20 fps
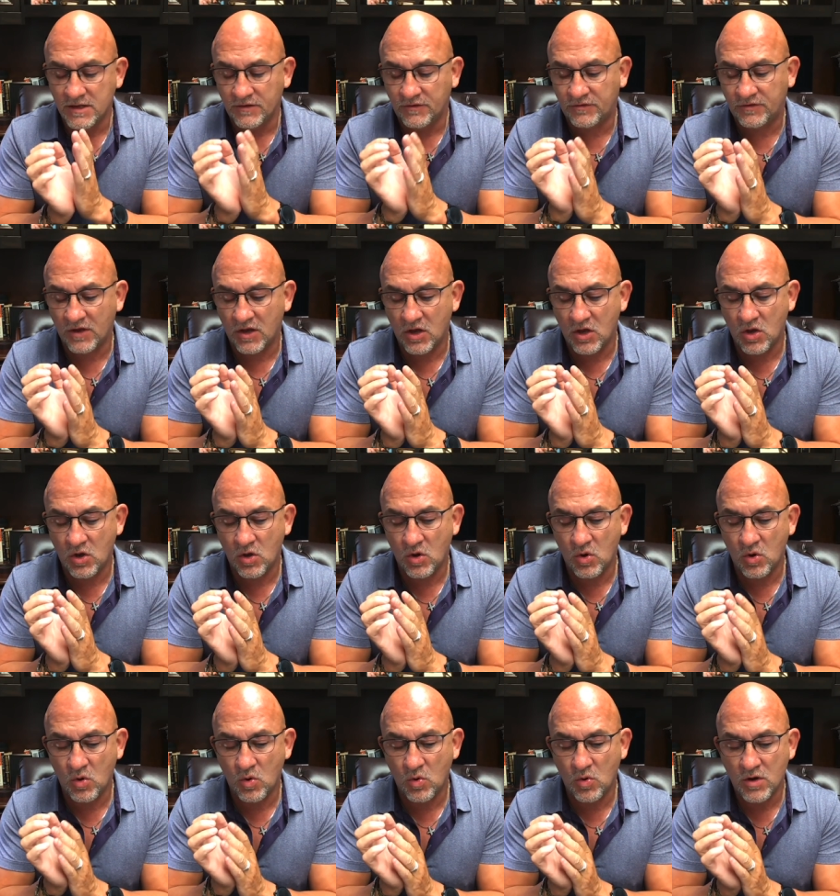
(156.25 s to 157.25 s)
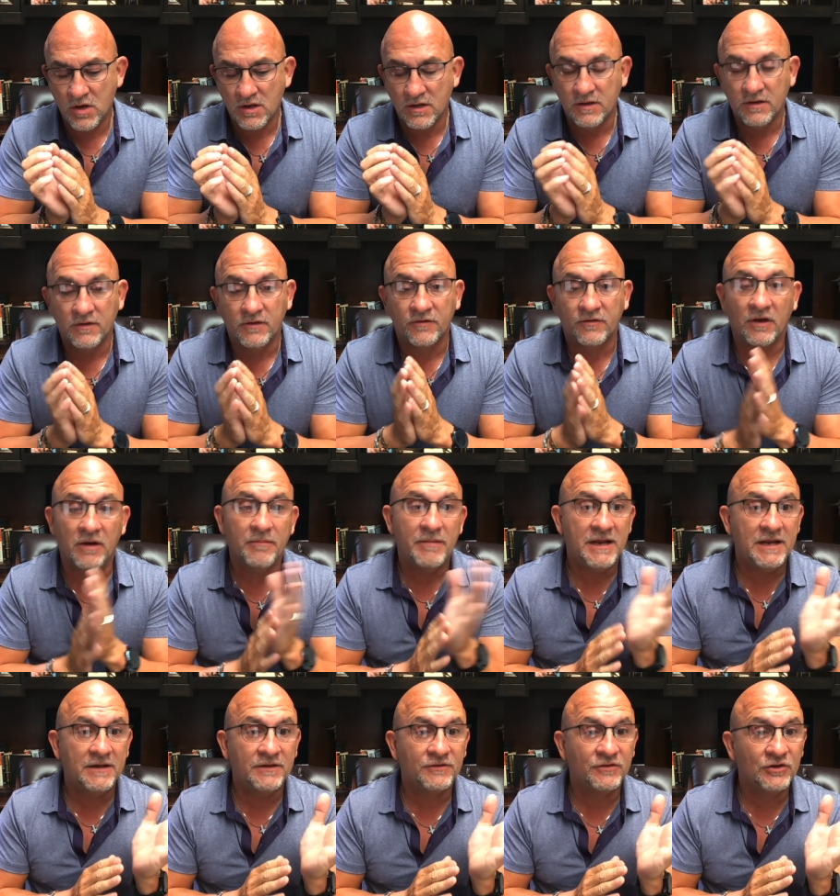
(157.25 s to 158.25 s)
So some
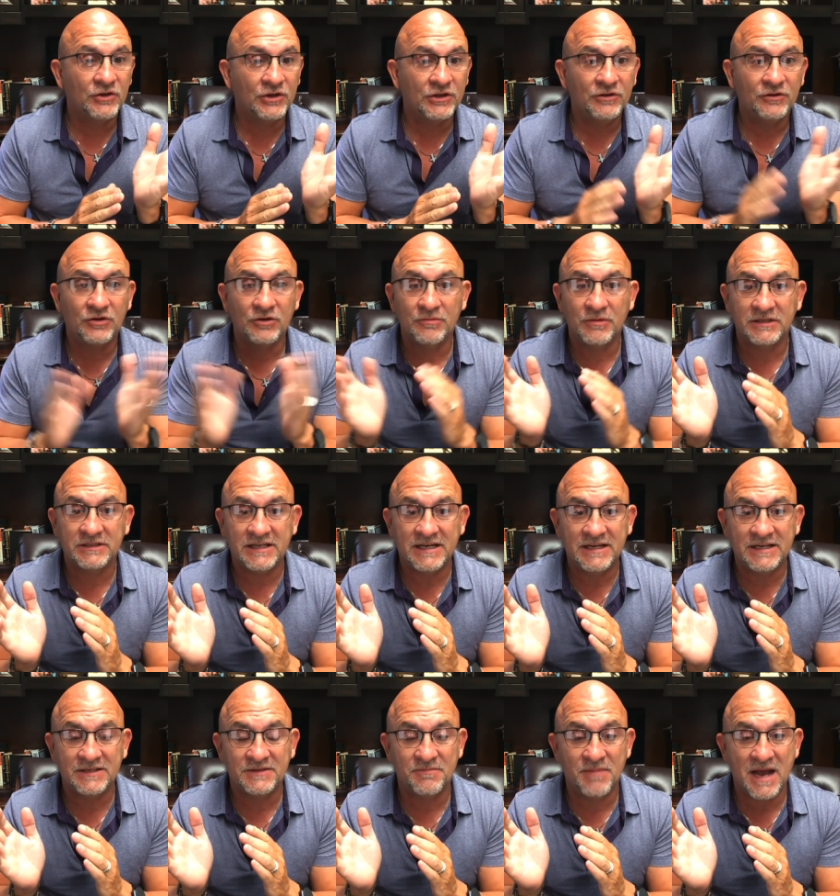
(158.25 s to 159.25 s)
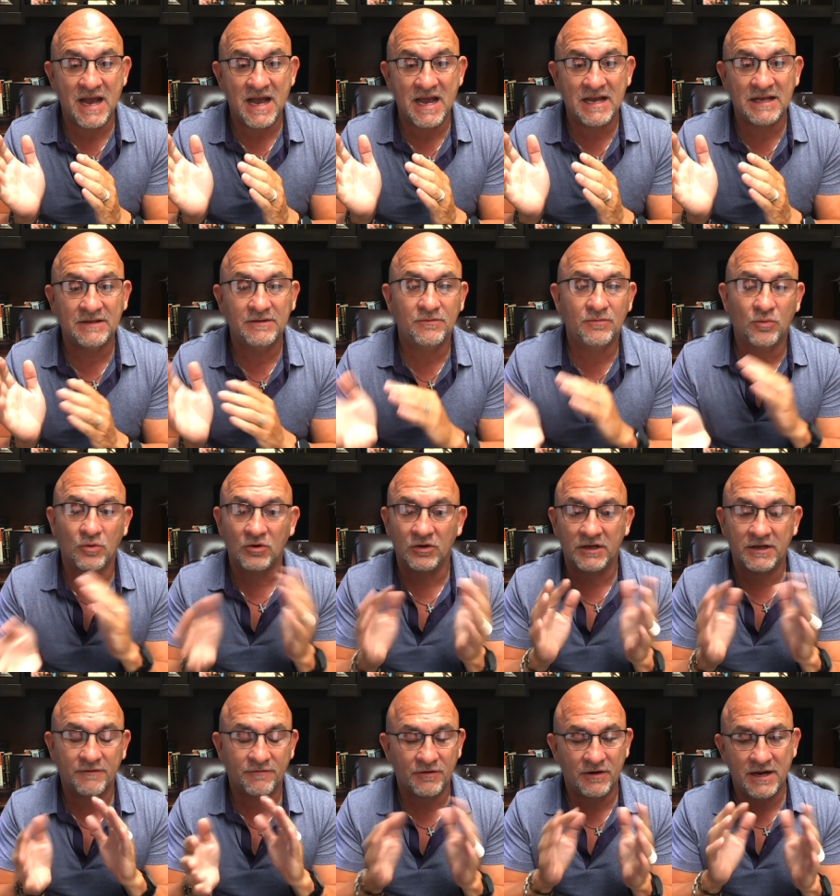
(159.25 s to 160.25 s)
heat is good, too much heat is bad. We're
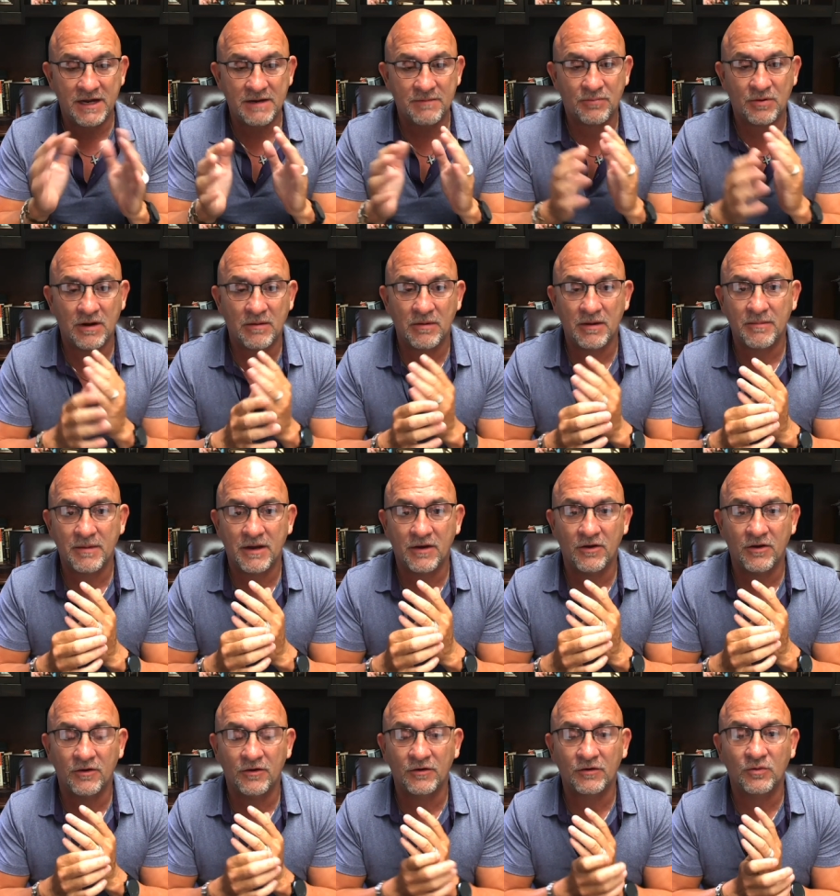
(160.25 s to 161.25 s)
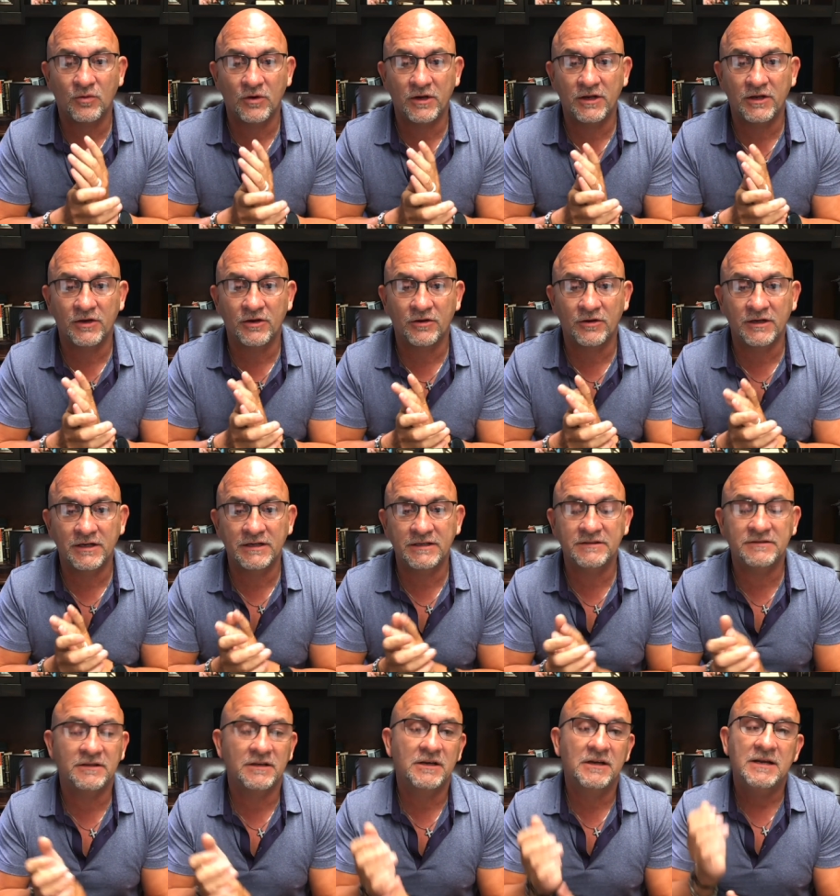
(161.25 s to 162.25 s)
looking for heat probably about 120
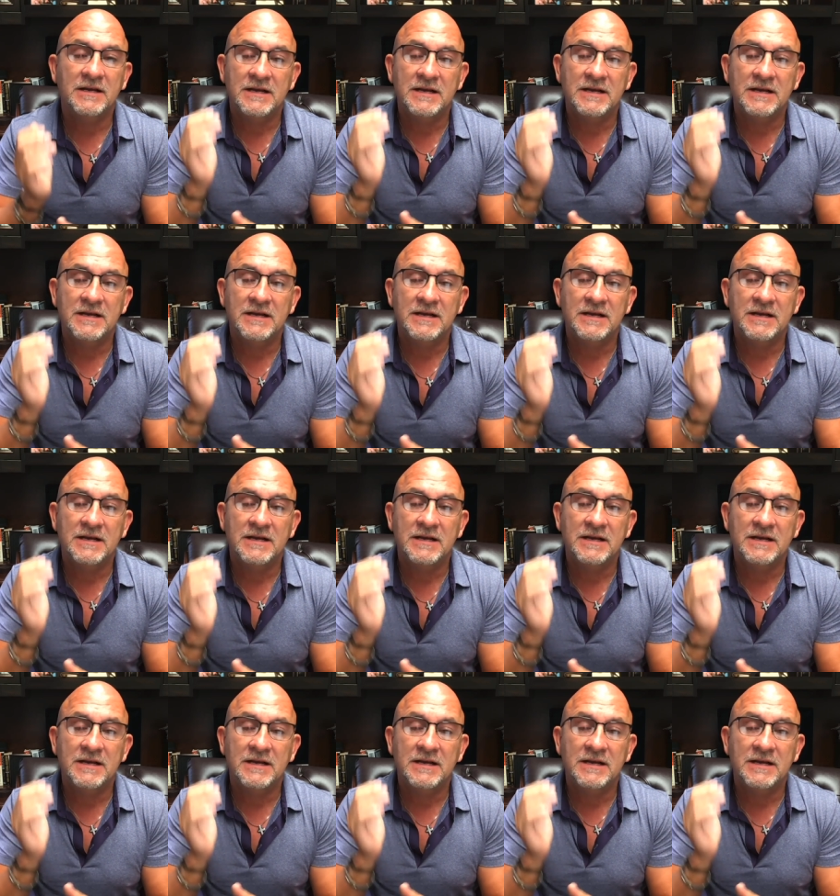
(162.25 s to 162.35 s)
degrees.